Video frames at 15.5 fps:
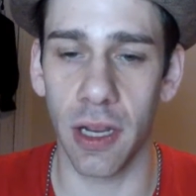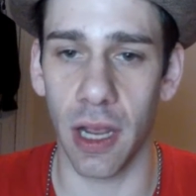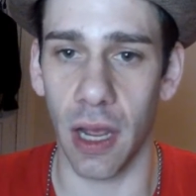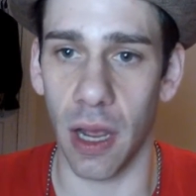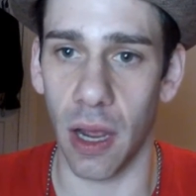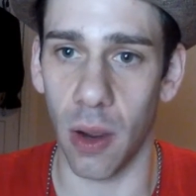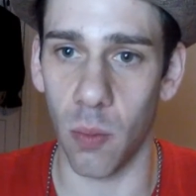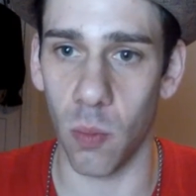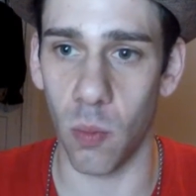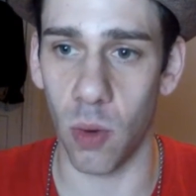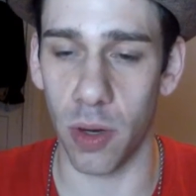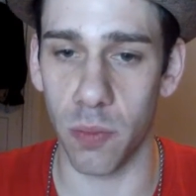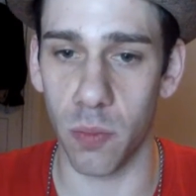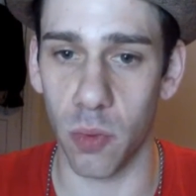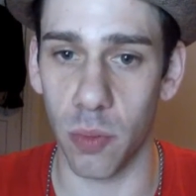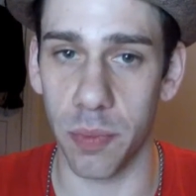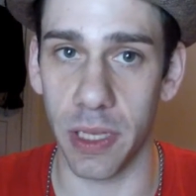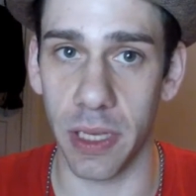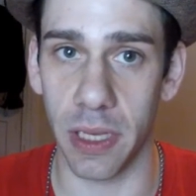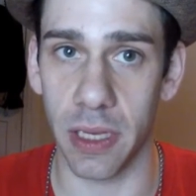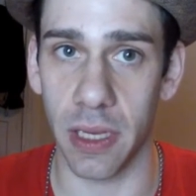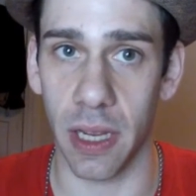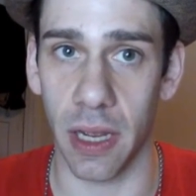One will
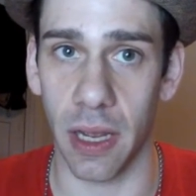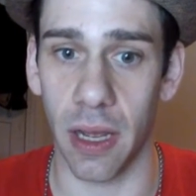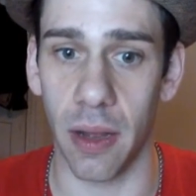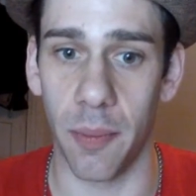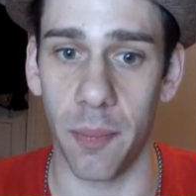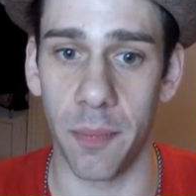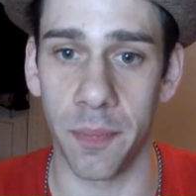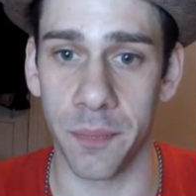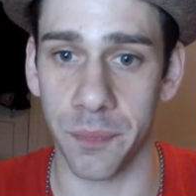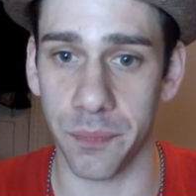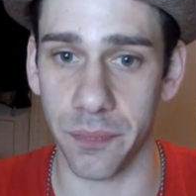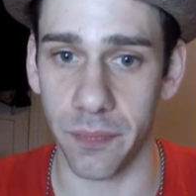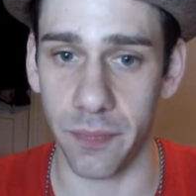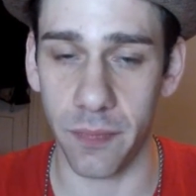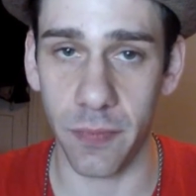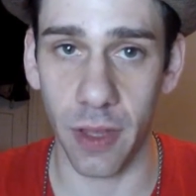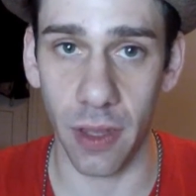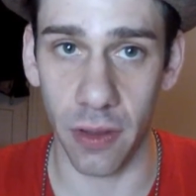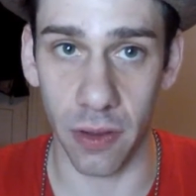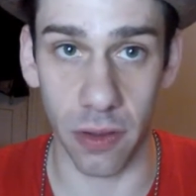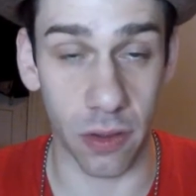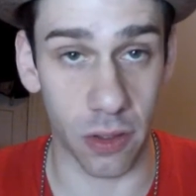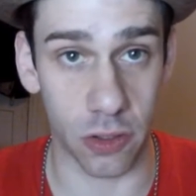be
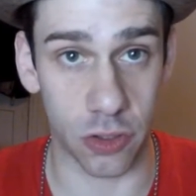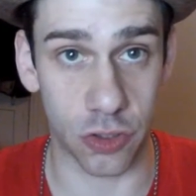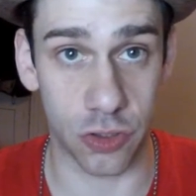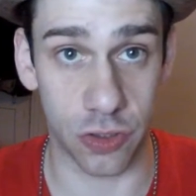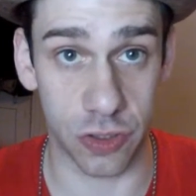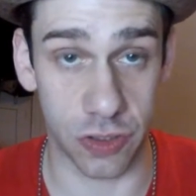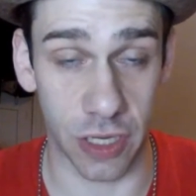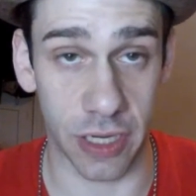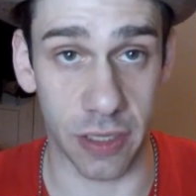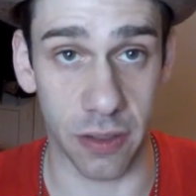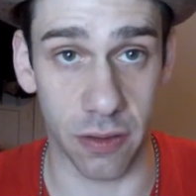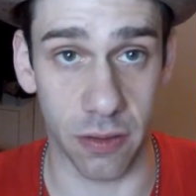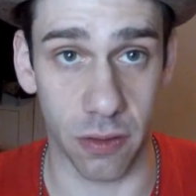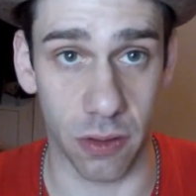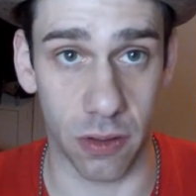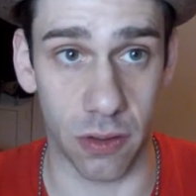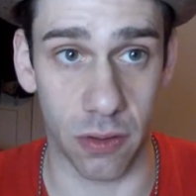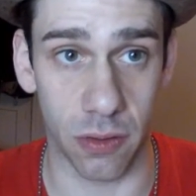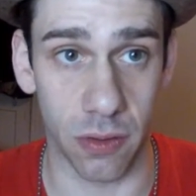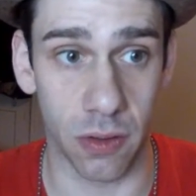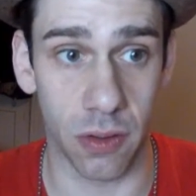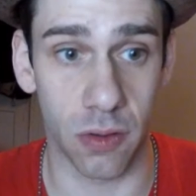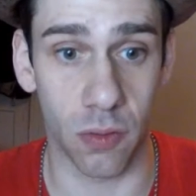the site, or
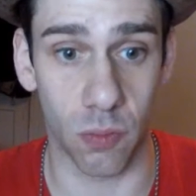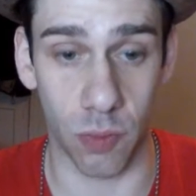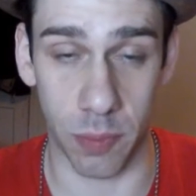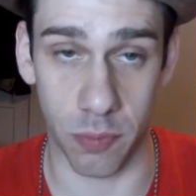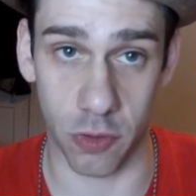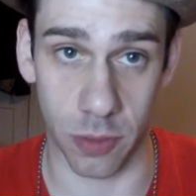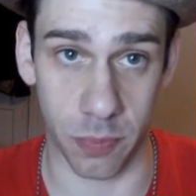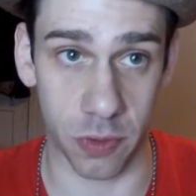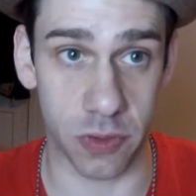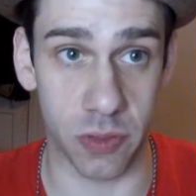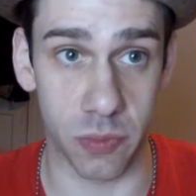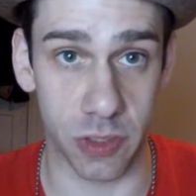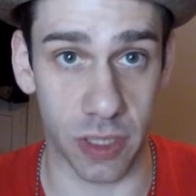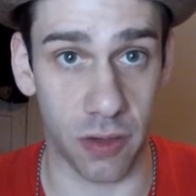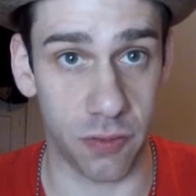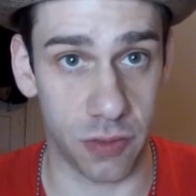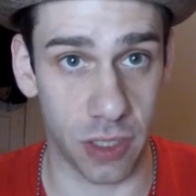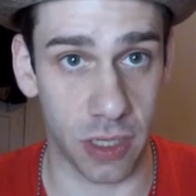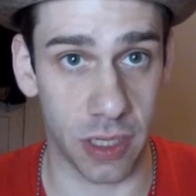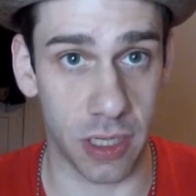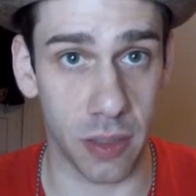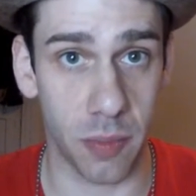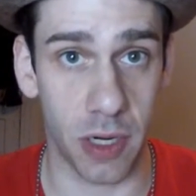Rip Trippers himself,
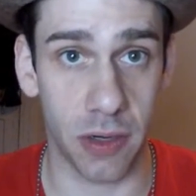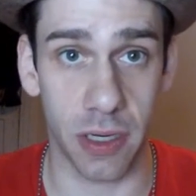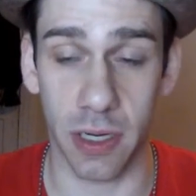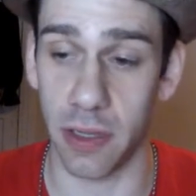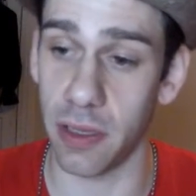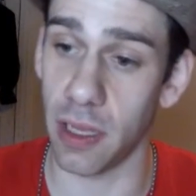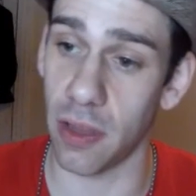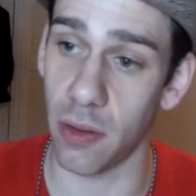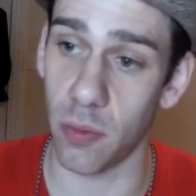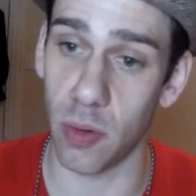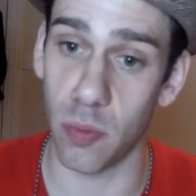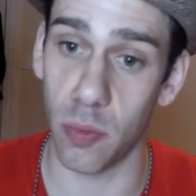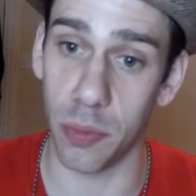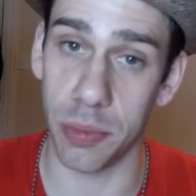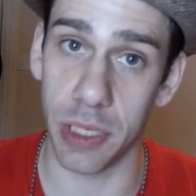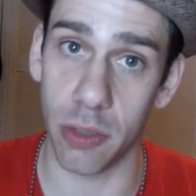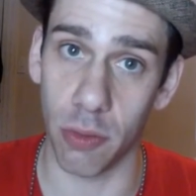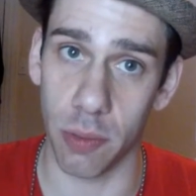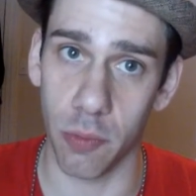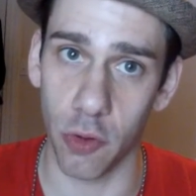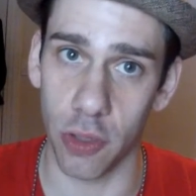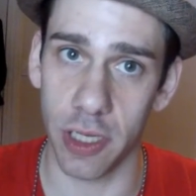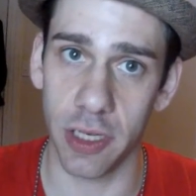talking about it, and the other one will be
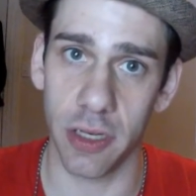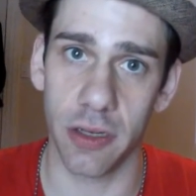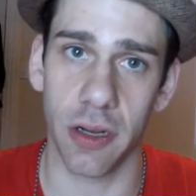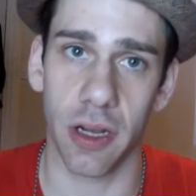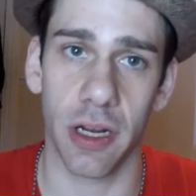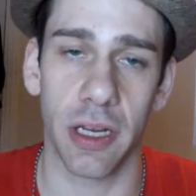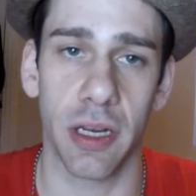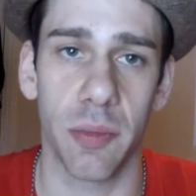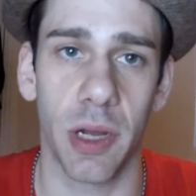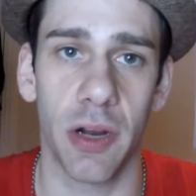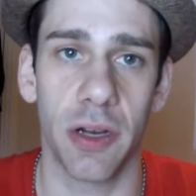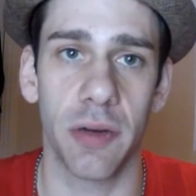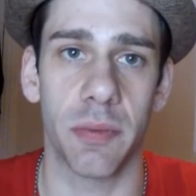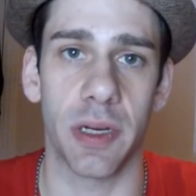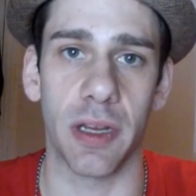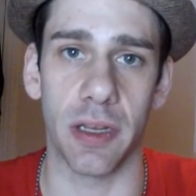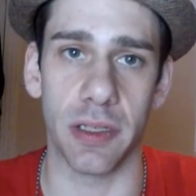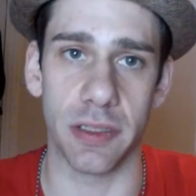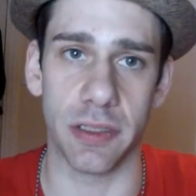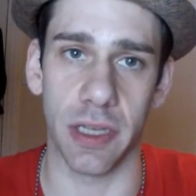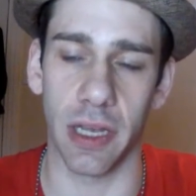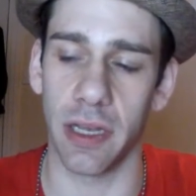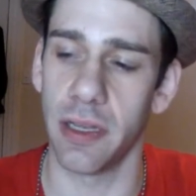Grim Green talking about it,
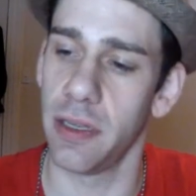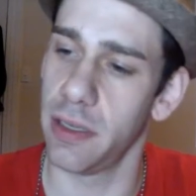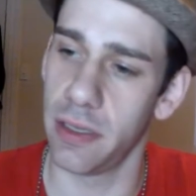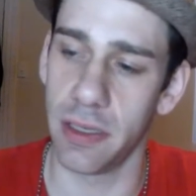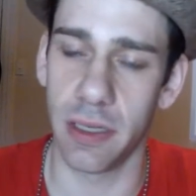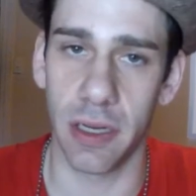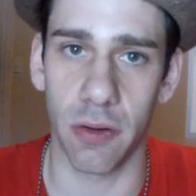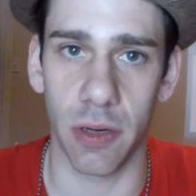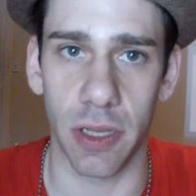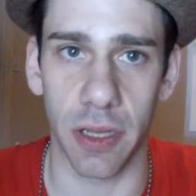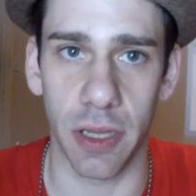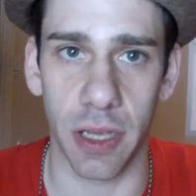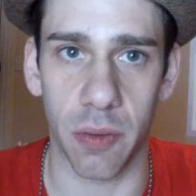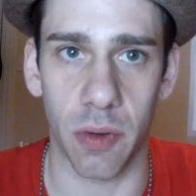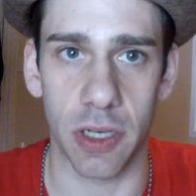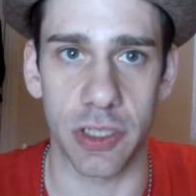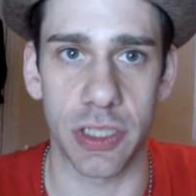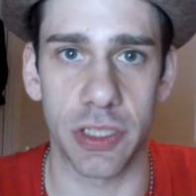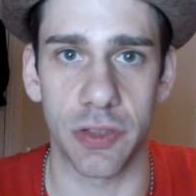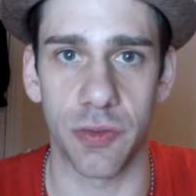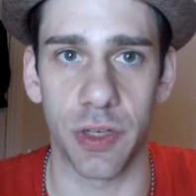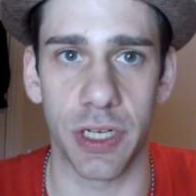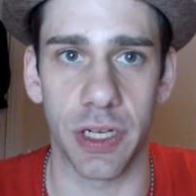because I really like watching
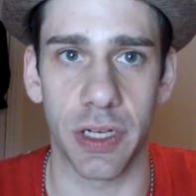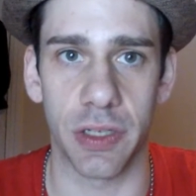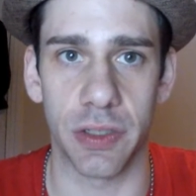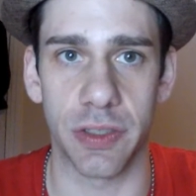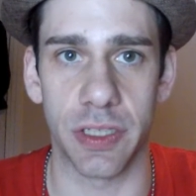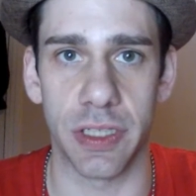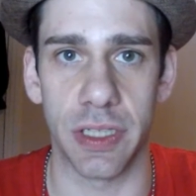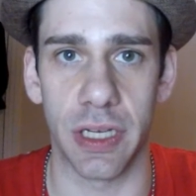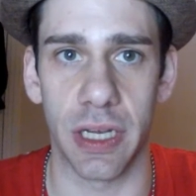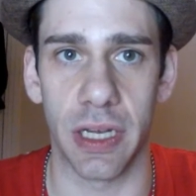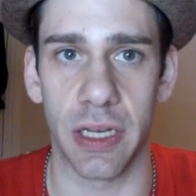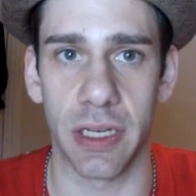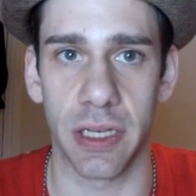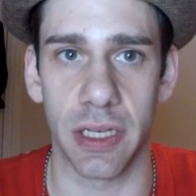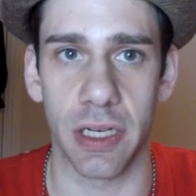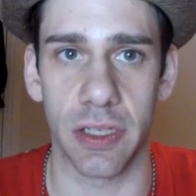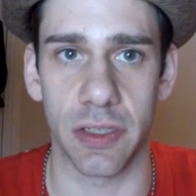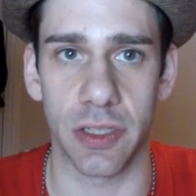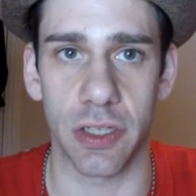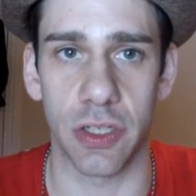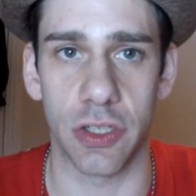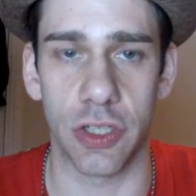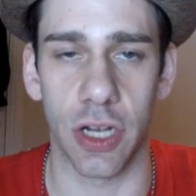his videos, and he does a
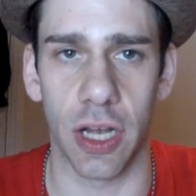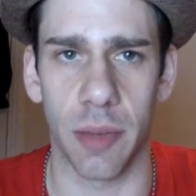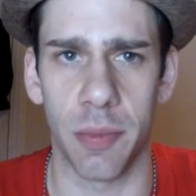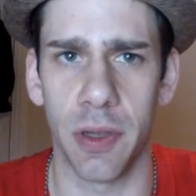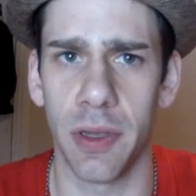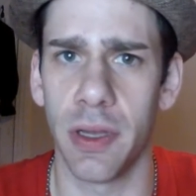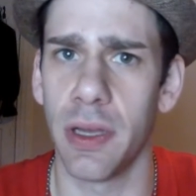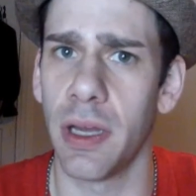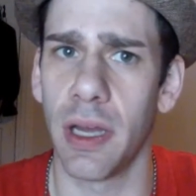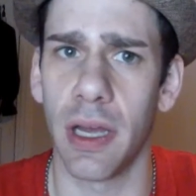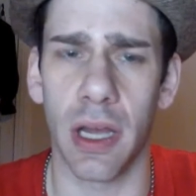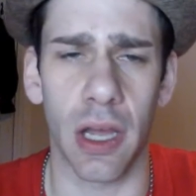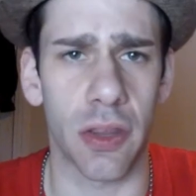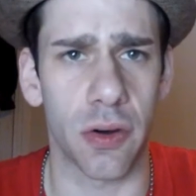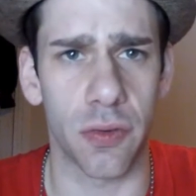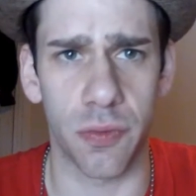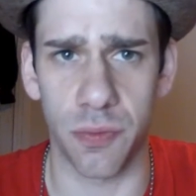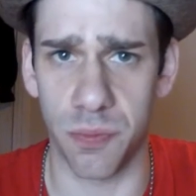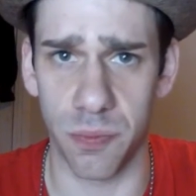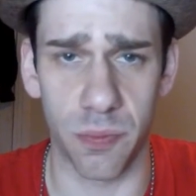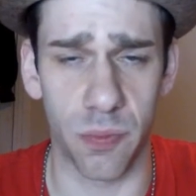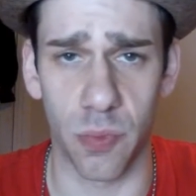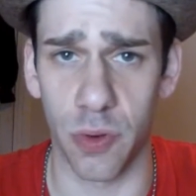good job. Other
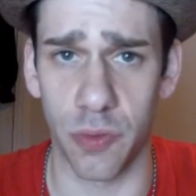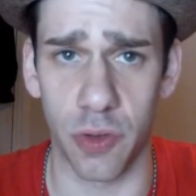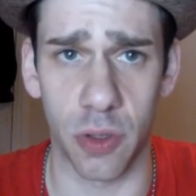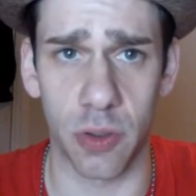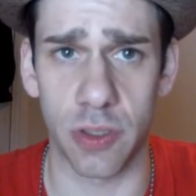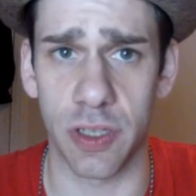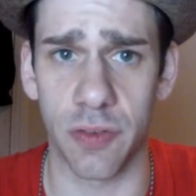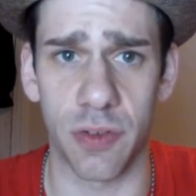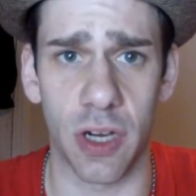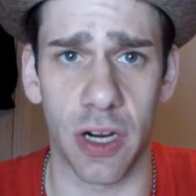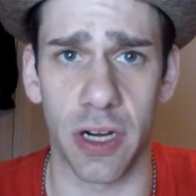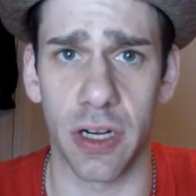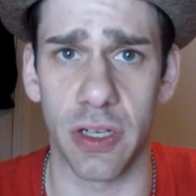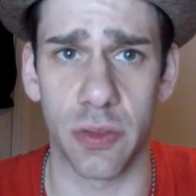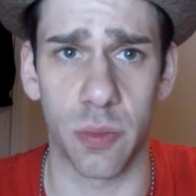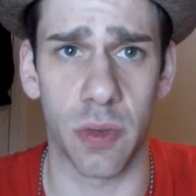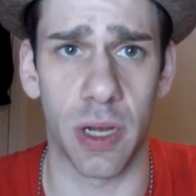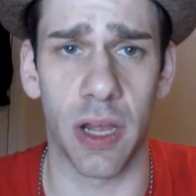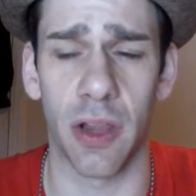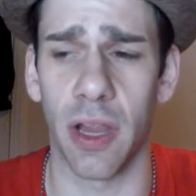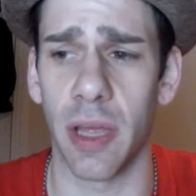reviewers have done it as well.